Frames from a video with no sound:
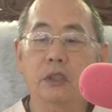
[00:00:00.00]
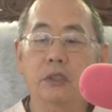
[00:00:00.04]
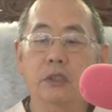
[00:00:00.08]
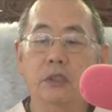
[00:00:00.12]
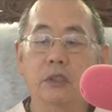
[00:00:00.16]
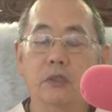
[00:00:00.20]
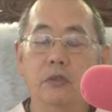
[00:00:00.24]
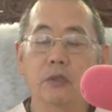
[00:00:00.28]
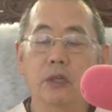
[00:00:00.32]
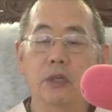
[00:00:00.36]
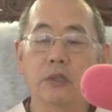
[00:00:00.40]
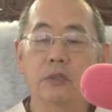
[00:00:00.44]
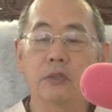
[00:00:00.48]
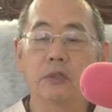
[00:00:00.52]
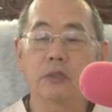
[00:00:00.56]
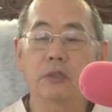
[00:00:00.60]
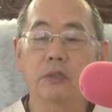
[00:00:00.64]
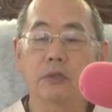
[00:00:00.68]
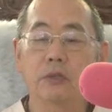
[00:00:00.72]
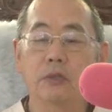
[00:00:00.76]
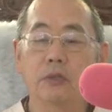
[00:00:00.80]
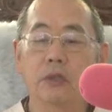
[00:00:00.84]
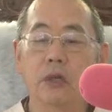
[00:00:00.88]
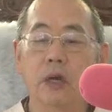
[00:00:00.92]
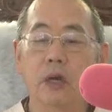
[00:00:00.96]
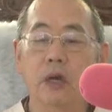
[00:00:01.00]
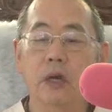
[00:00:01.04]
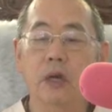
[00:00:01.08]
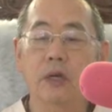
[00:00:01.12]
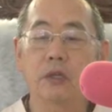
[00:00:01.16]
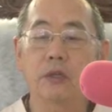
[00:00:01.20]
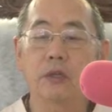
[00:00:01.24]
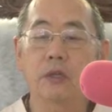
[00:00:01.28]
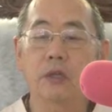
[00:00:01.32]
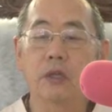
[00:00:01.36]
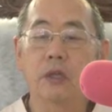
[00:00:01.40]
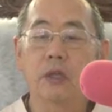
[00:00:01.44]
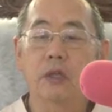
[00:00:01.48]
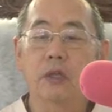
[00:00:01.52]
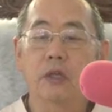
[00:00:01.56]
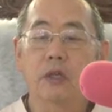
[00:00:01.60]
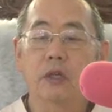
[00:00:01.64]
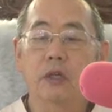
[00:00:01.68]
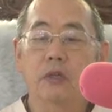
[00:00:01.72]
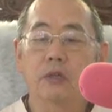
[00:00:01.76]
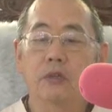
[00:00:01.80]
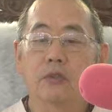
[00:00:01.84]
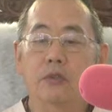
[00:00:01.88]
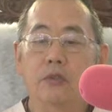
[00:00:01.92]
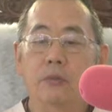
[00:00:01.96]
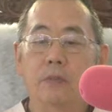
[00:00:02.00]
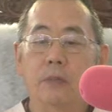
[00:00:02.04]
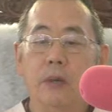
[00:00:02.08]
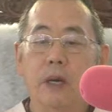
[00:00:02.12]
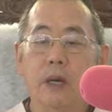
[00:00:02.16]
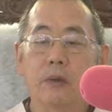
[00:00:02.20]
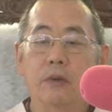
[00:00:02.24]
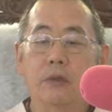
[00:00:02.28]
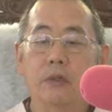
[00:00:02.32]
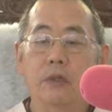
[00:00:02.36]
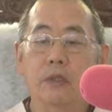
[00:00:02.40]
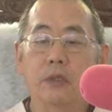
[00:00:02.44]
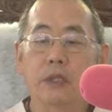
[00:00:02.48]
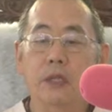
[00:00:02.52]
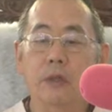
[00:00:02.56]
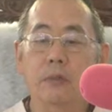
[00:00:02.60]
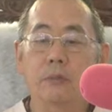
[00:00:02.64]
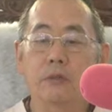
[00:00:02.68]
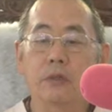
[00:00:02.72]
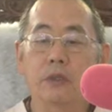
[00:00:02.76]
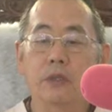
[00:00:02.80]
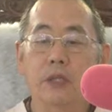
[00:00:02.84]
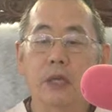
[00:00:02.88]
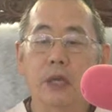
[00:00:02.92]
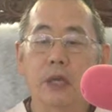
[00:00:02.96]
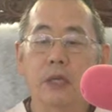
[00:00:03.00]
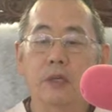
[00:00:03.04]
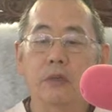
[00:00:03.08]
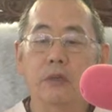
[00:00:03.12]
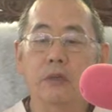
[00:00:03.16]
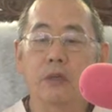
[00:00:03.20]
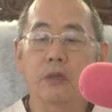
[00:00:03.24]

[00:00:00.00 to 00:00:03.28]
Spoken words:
surrendering to God through proud attempts at